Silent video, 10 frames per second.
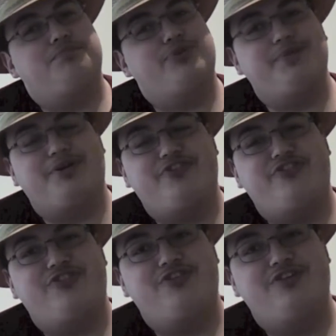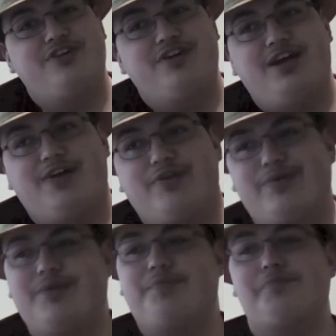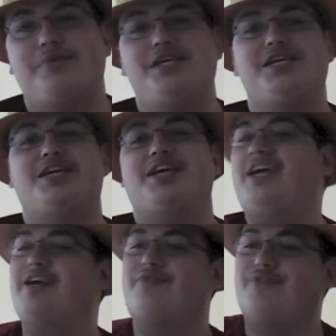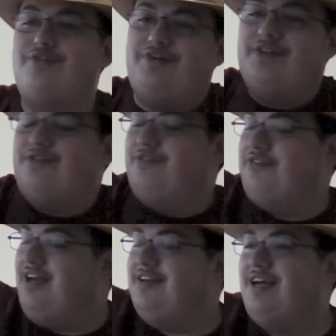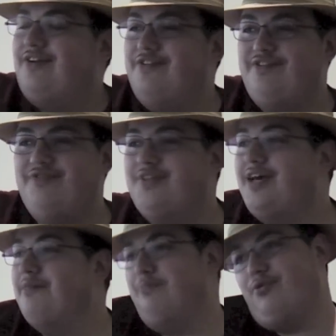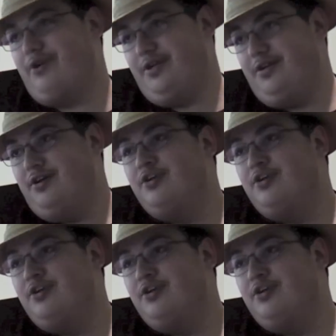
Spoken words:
pretty much everyone but me and a handful of others, I doubt it's even that important.